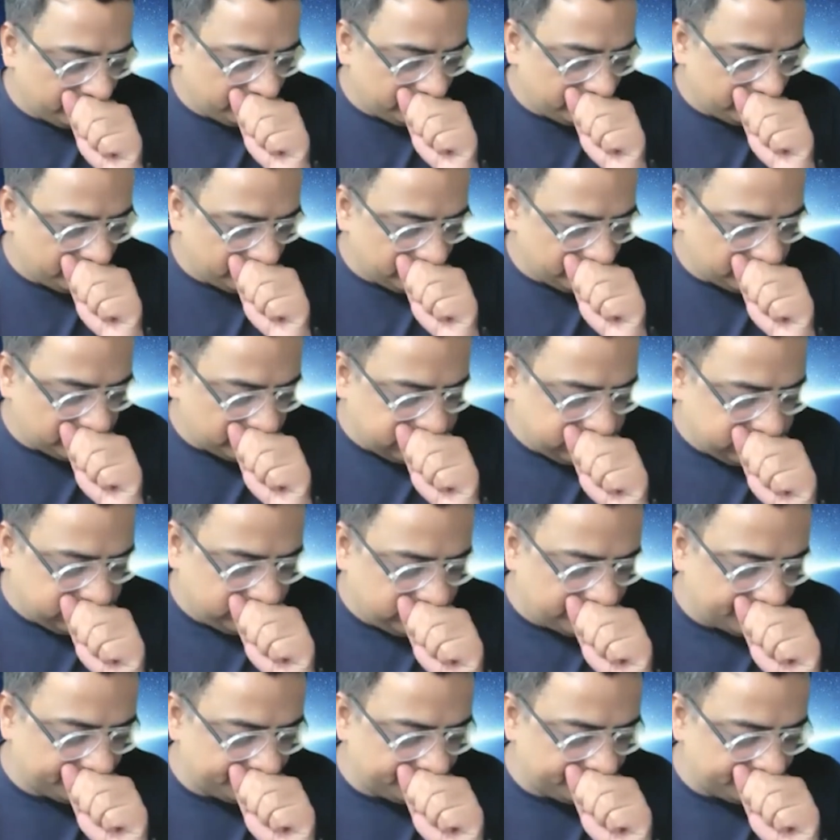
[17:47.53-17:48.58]

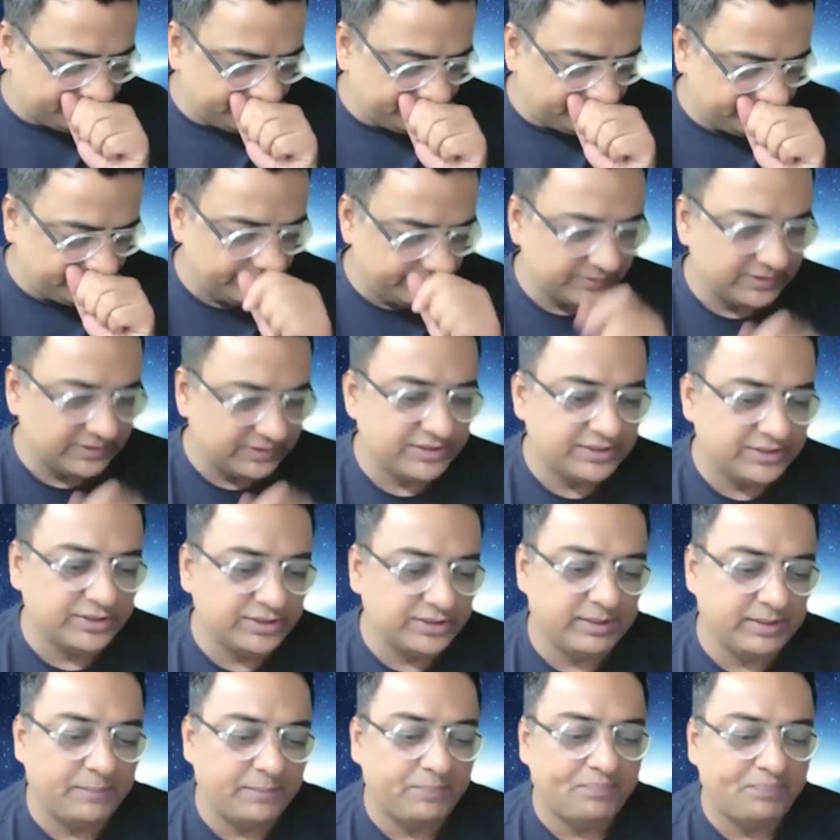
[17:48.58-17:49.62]
Excuse me.
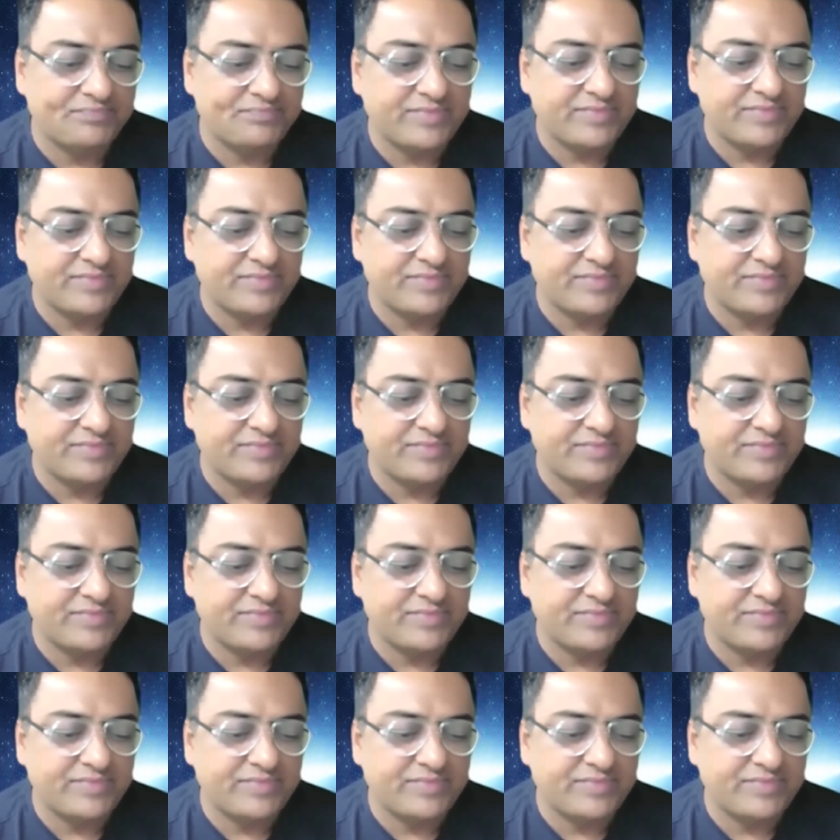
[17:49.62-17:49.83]
I've